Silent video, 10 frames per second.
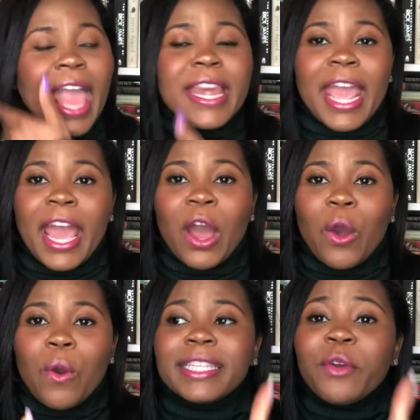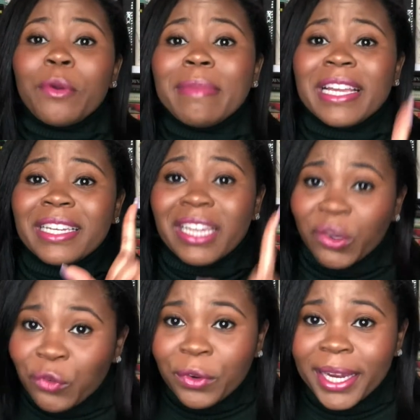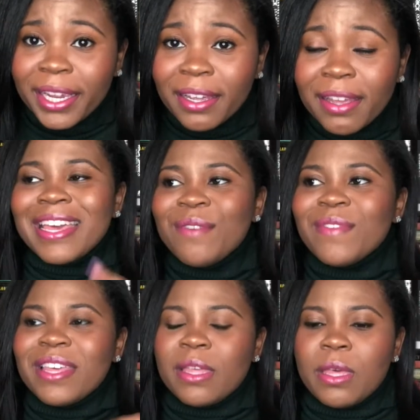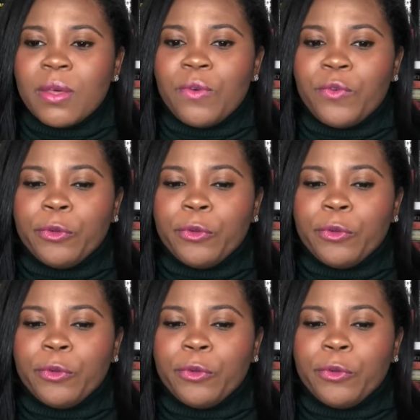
Now, it would be different even if